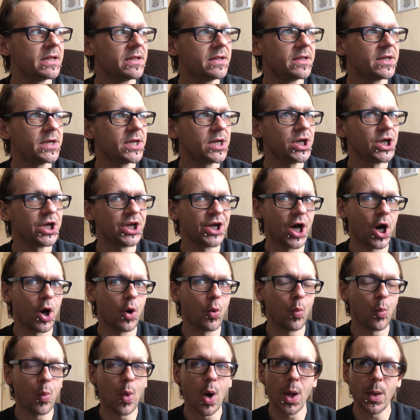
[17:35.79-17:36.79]
you
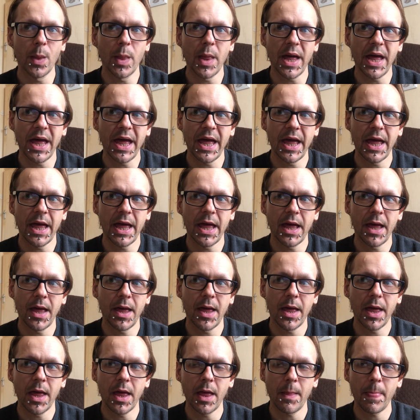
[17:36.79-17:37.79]
know, what
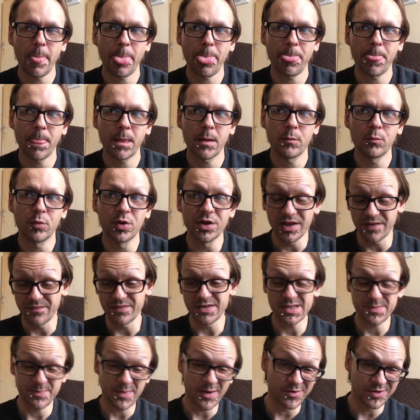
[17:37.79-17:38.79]
they've
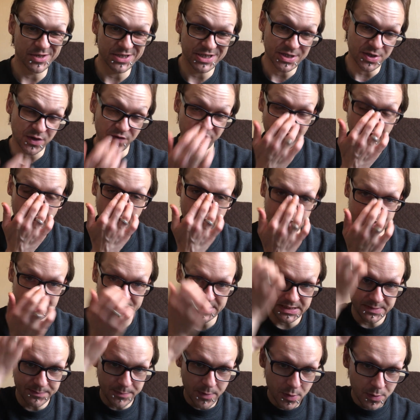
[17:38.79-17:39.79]
experienced so far
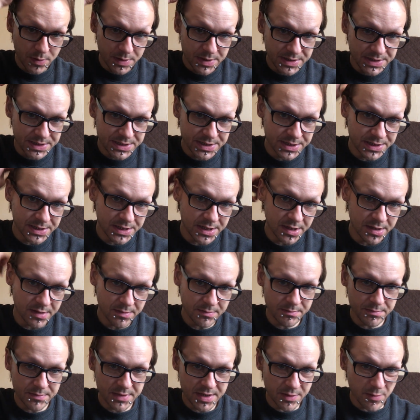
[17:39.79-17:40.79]
hasn't spoken to
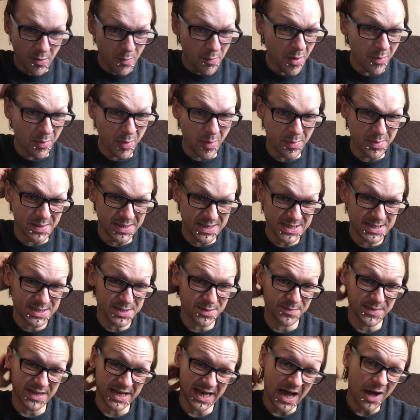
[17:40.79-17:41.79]
them. There will probably be
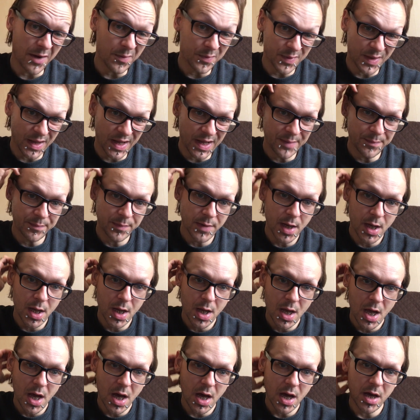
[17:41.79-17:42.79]
something out there.
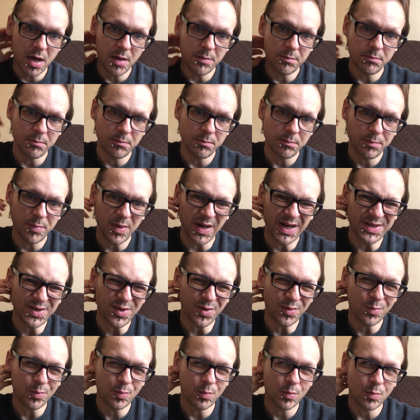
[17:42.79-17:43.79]
But
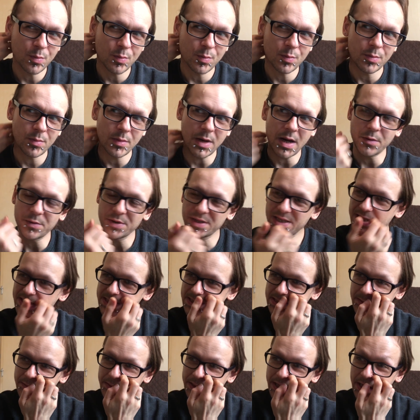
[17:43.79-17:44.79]
I wouldn't
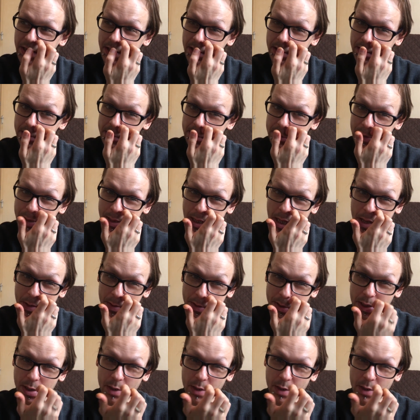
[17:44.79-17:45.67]
necessarily say I was